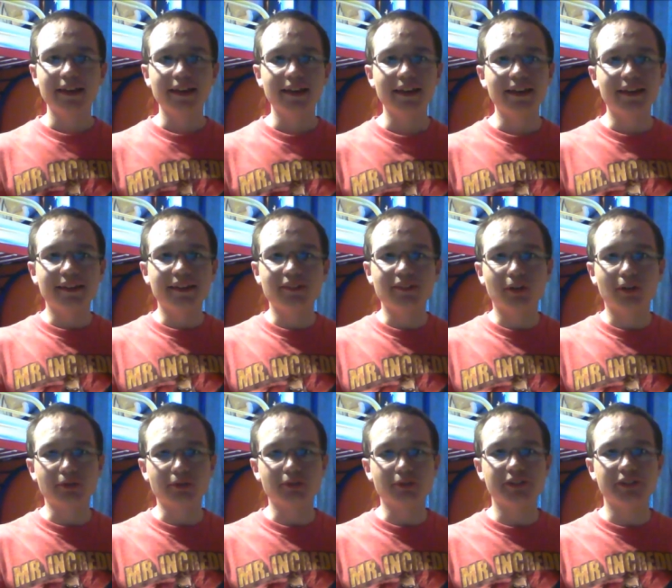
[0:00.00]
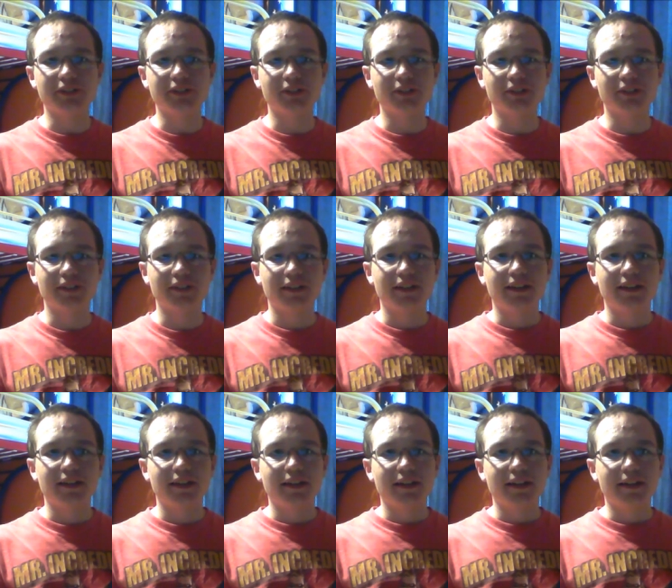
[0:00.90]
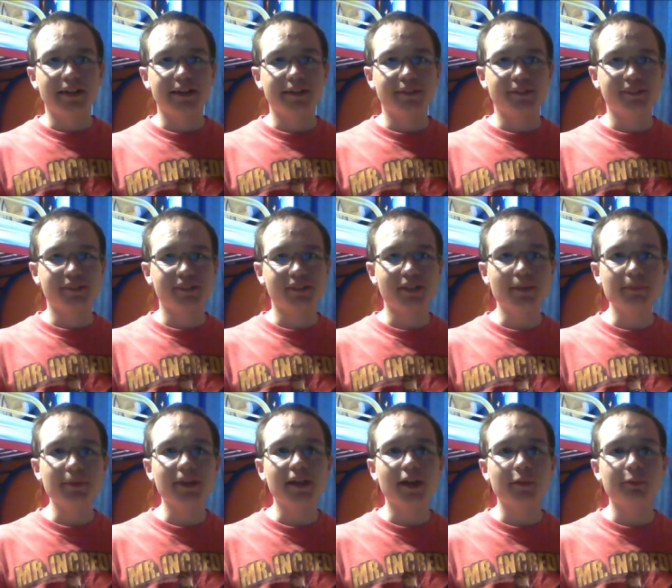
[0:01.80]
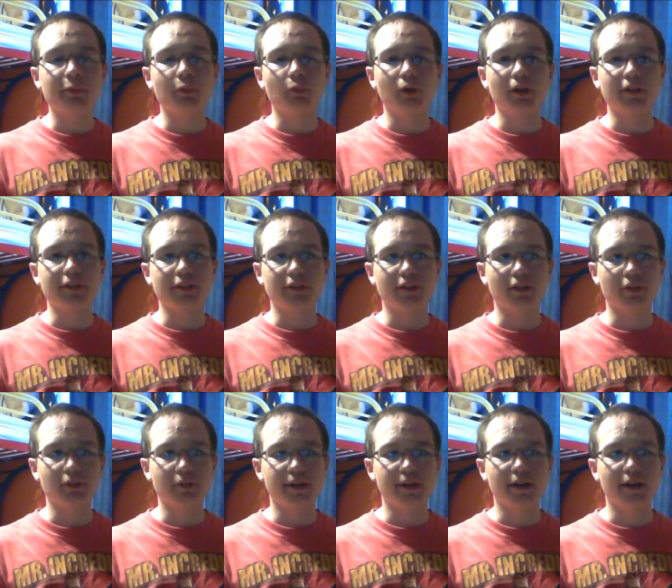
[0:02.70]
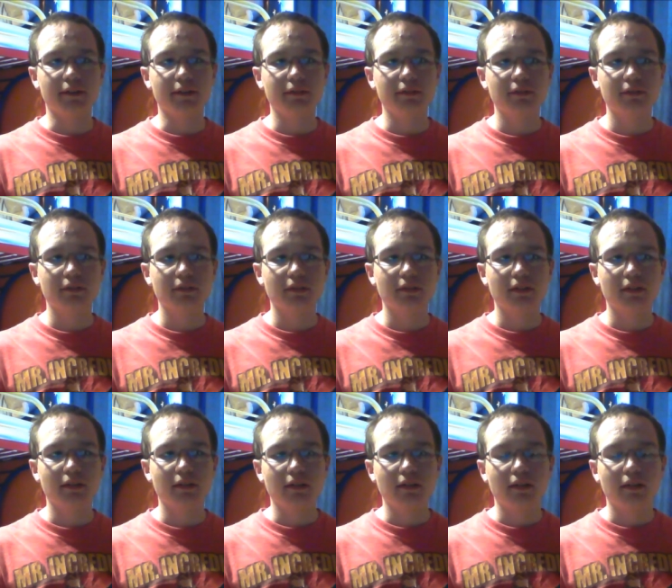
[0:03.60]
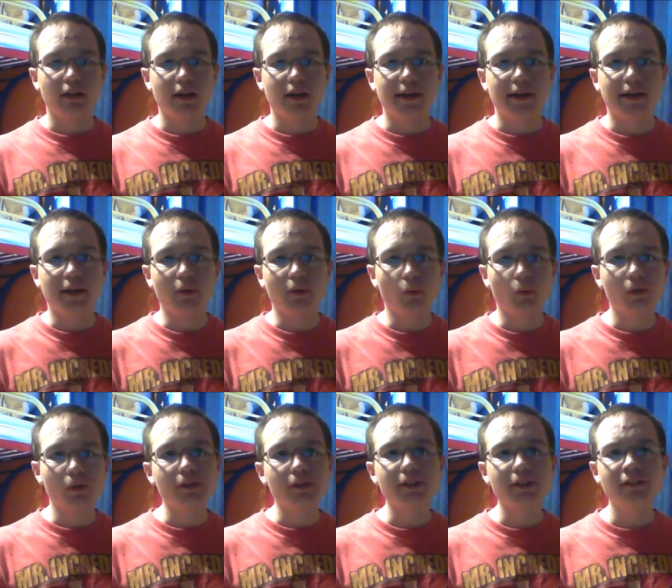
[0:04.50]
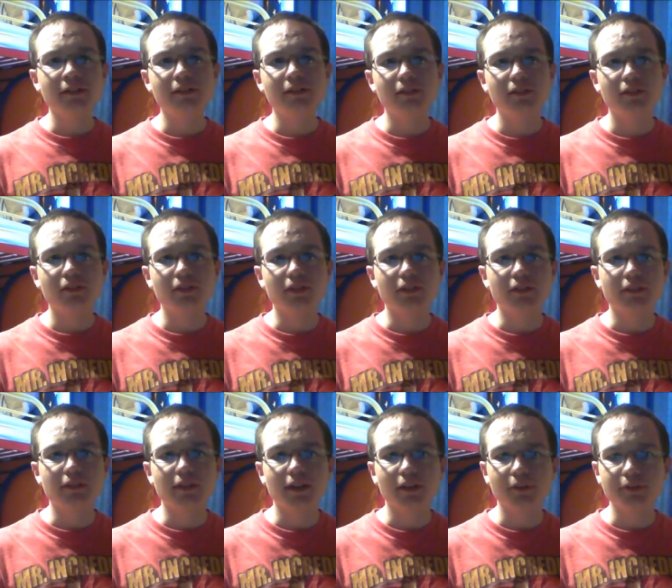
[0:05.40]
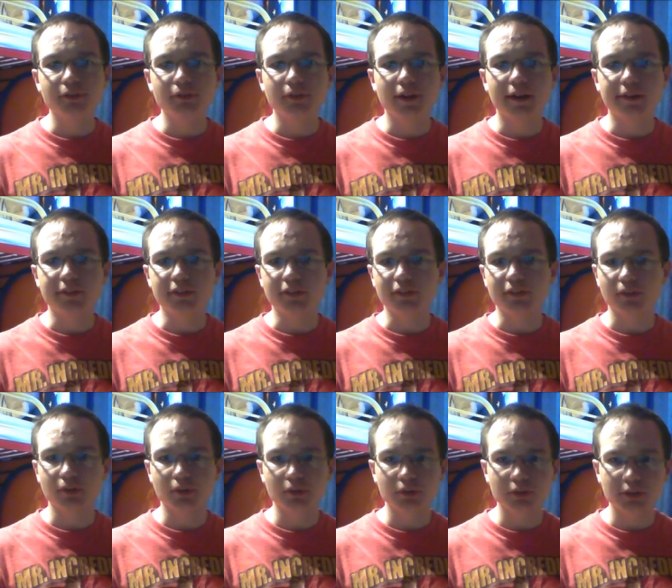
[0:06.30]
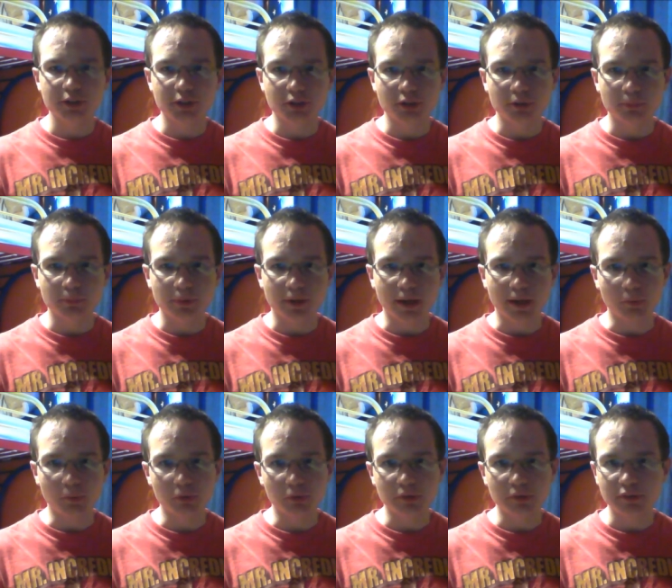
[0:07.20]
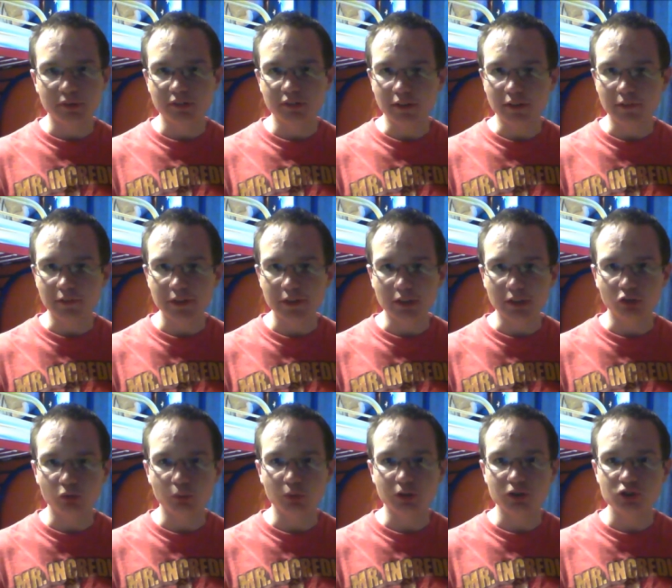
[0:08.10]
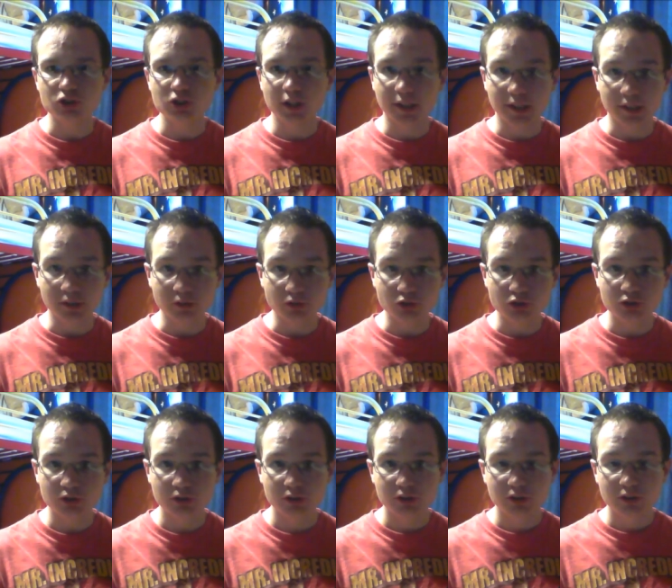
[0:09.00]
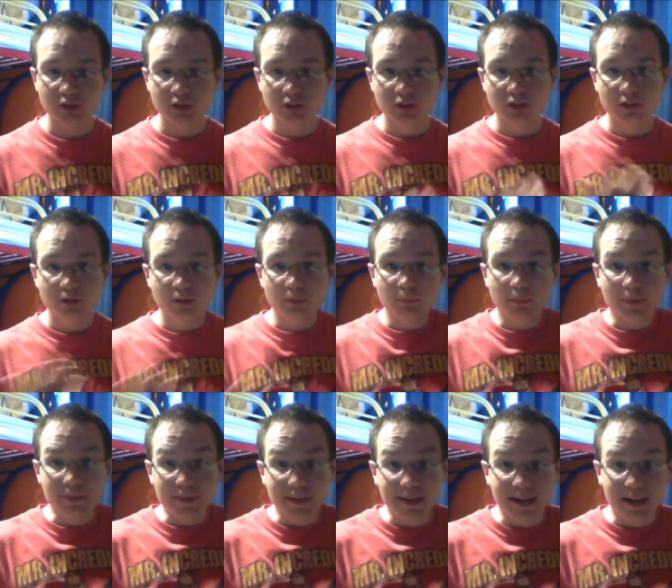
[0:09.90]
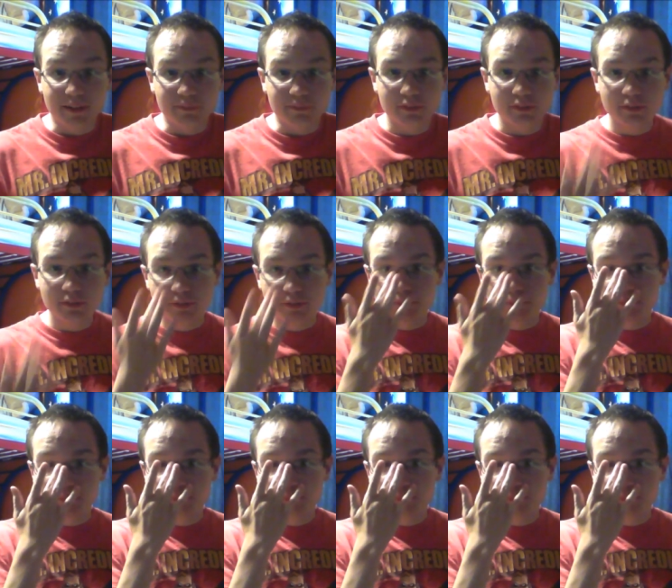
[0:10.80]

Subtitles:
Hey, Donald here, and there's something I've been wanting to tell you guys. I wanted to tell you guys this earlier, but I wanted to see if things would change, but they haven't.